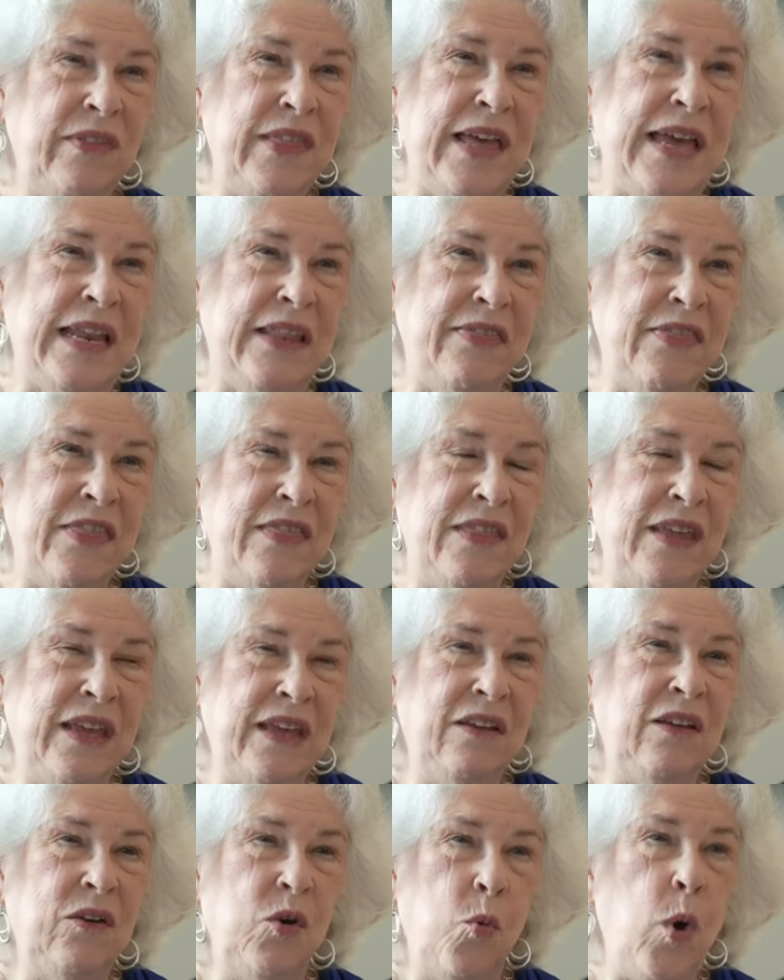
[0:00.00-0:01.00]

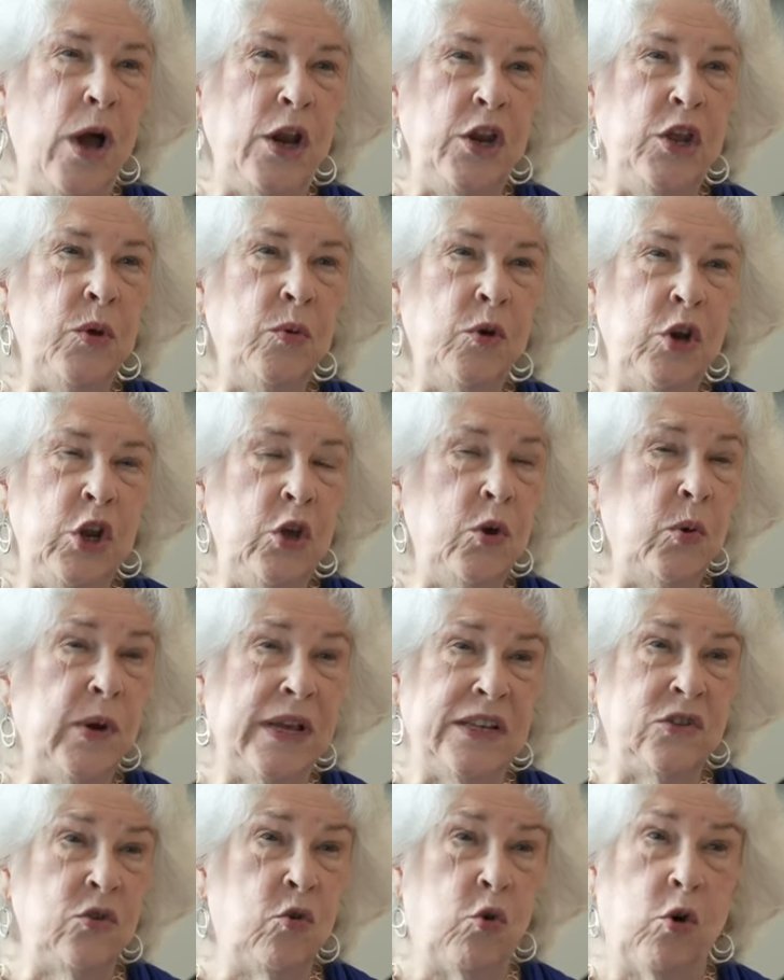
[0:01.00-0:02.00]
That what you knew
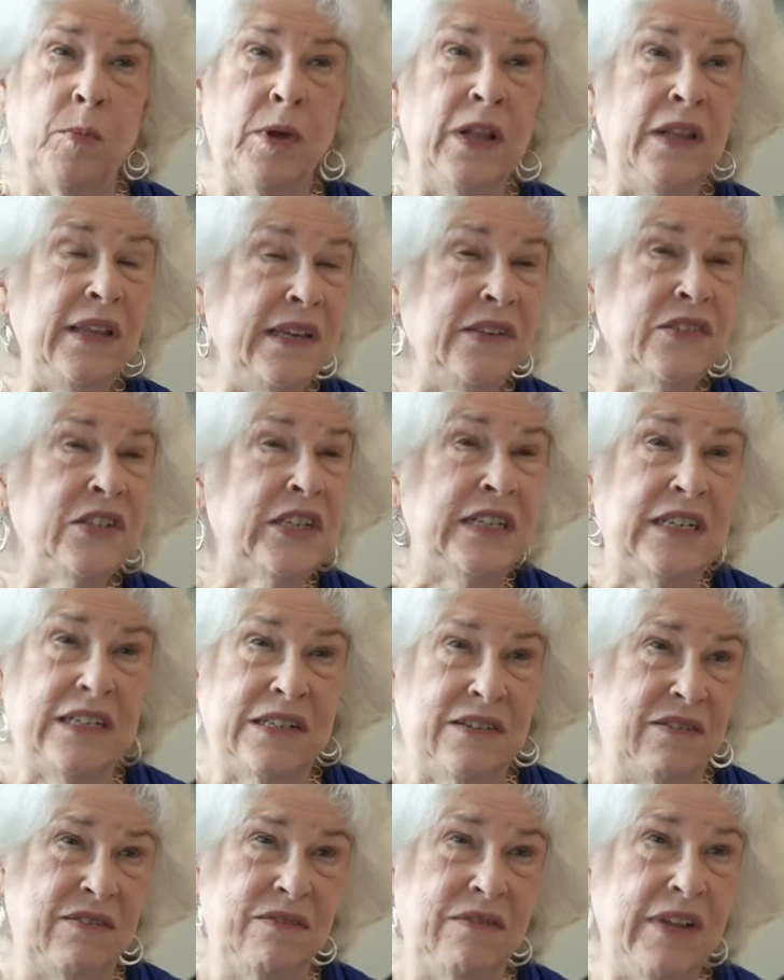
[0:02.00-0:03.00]
as normal
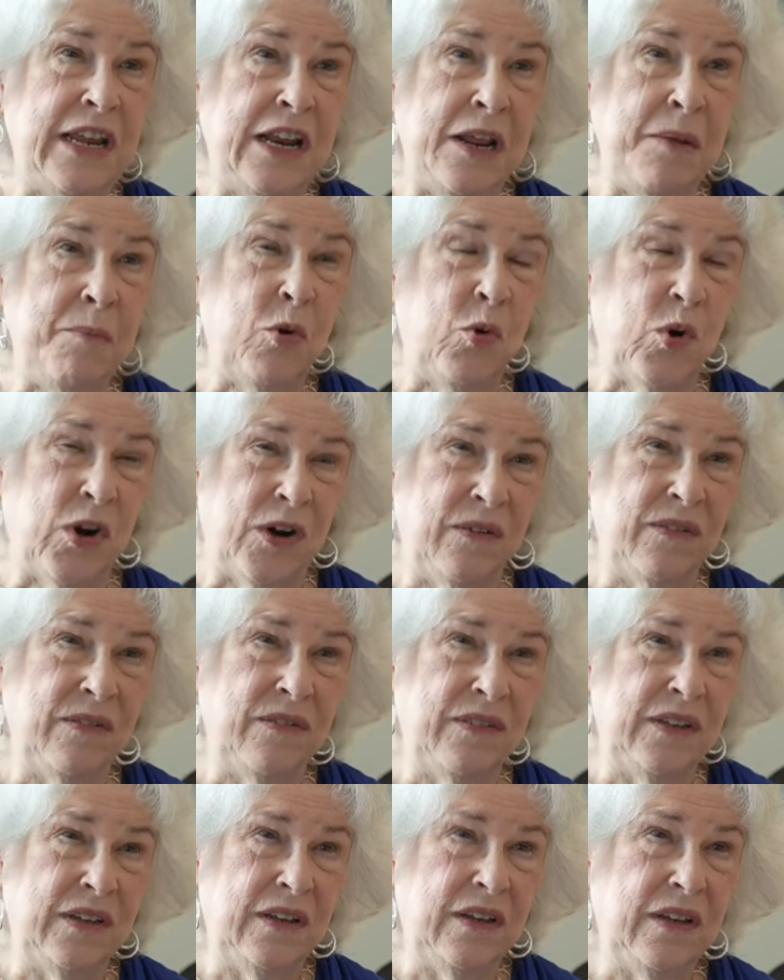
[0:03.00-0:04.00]
isn't anymore.
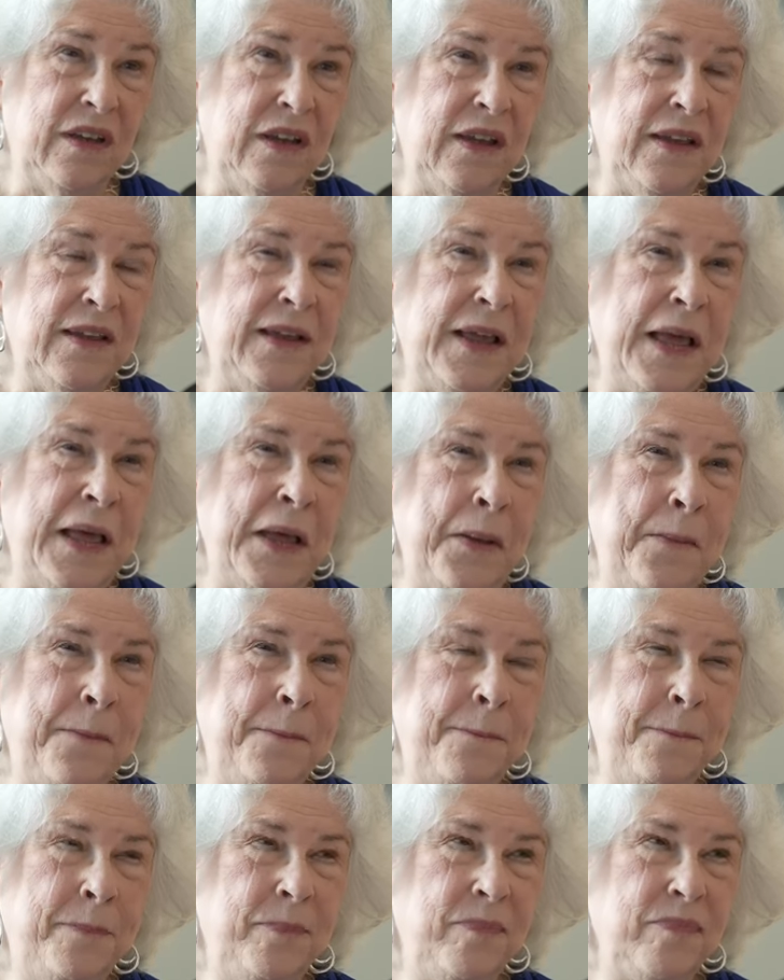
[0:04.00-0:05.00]

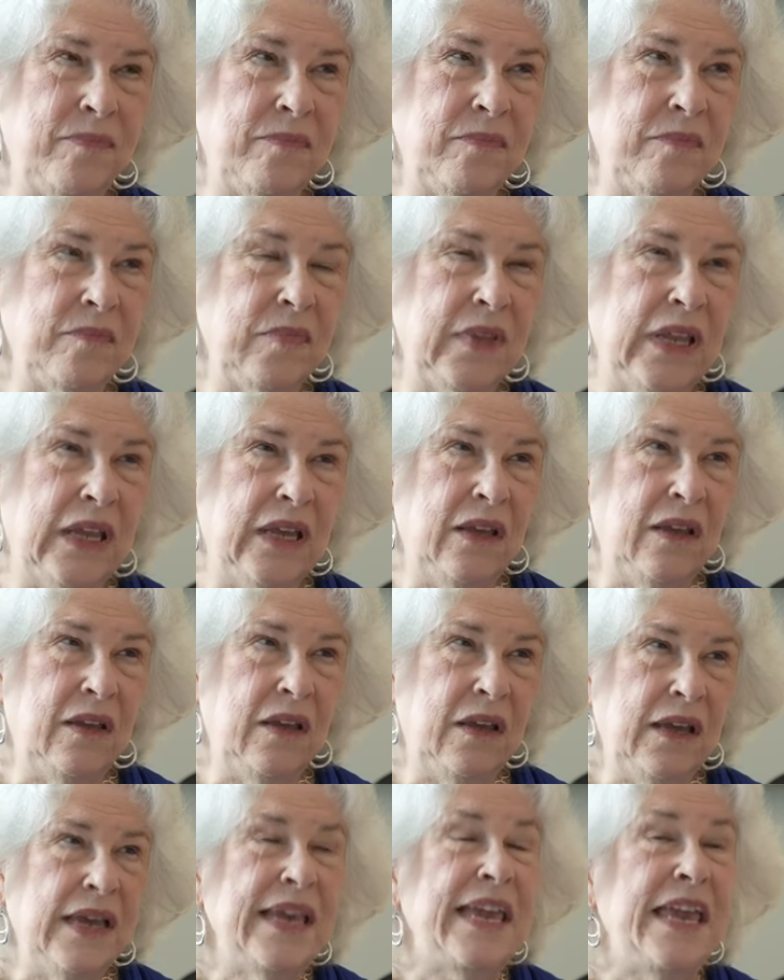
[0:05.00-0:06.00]
Um,
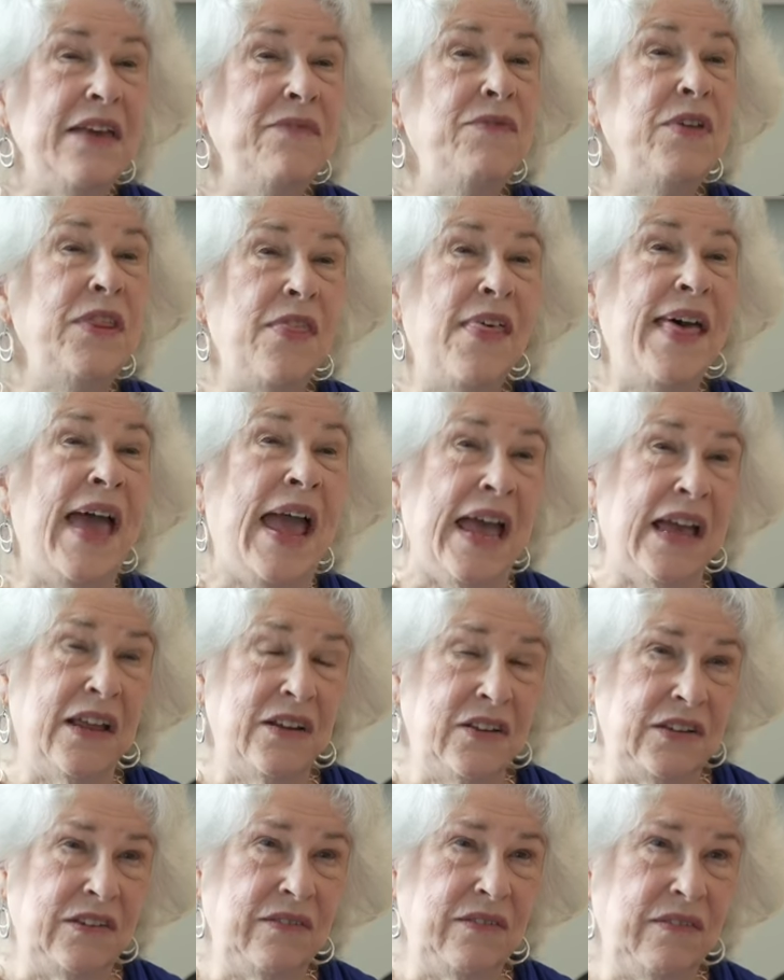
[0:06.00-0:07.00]
given
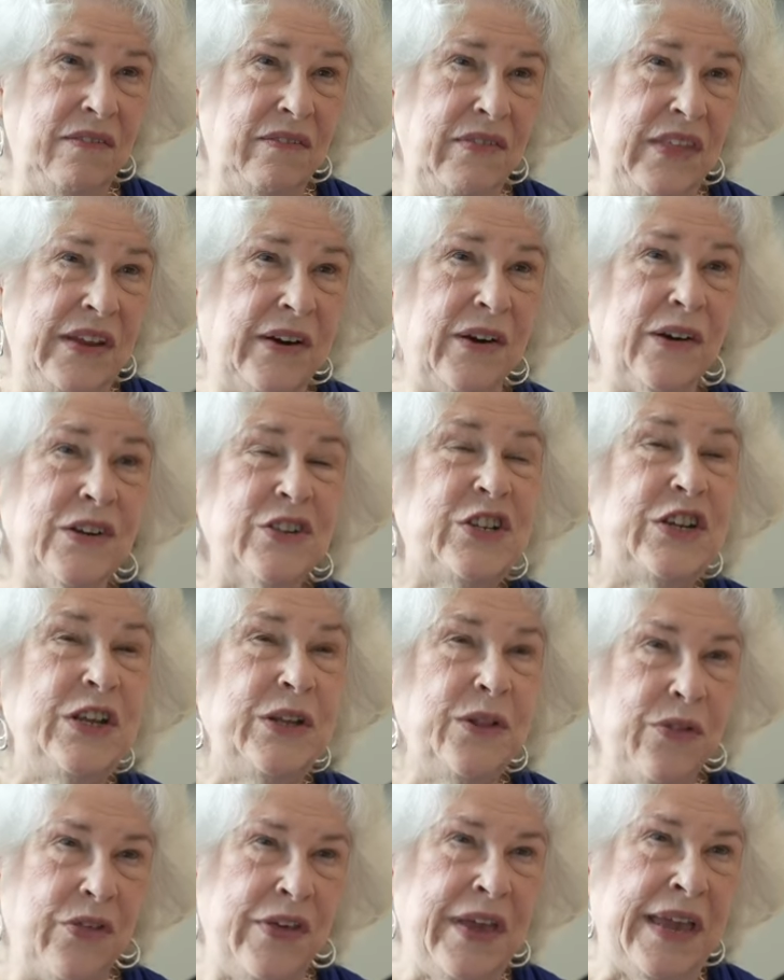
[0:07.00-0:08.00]
that, there are
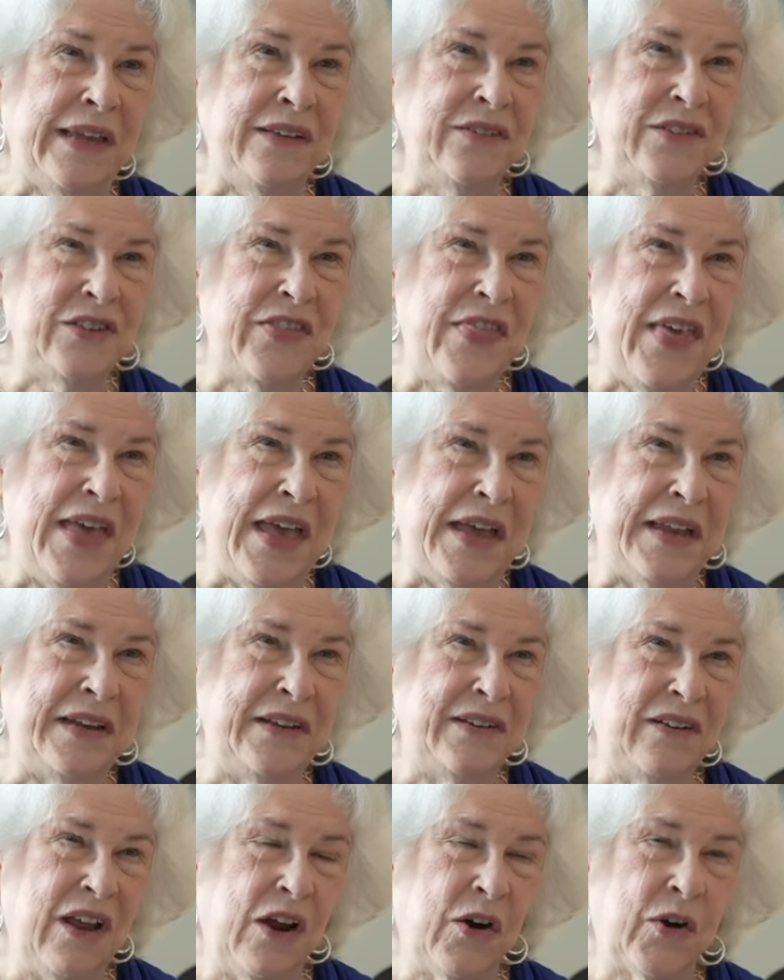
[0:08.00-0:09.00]
still things
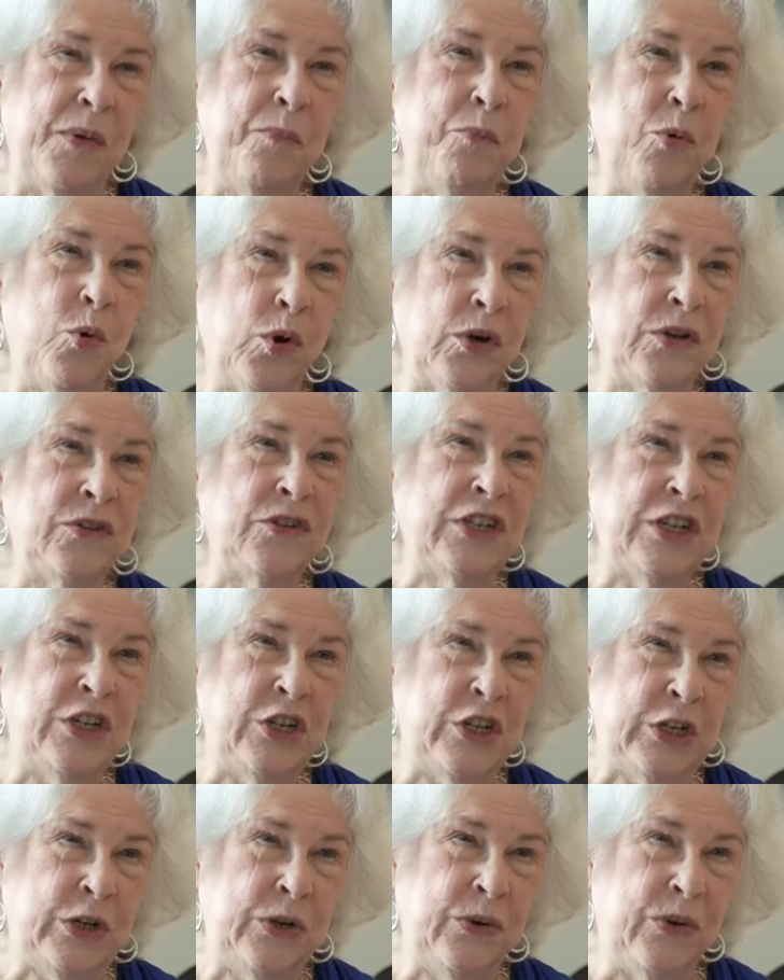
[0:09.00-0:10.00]
that are important to
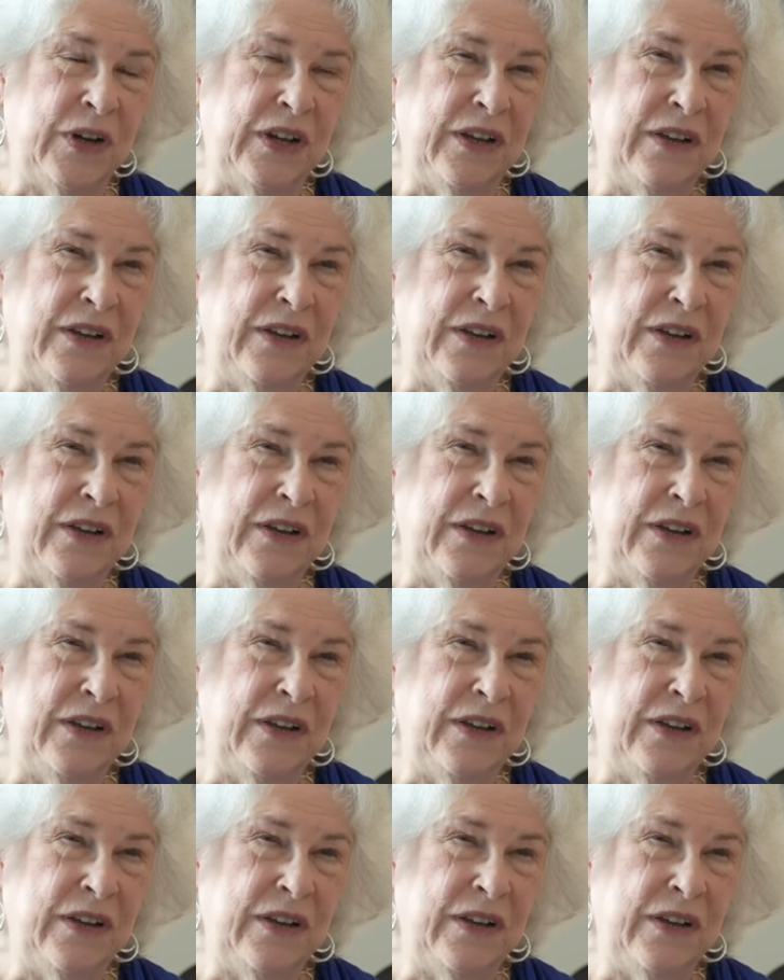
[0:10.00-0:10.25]
do.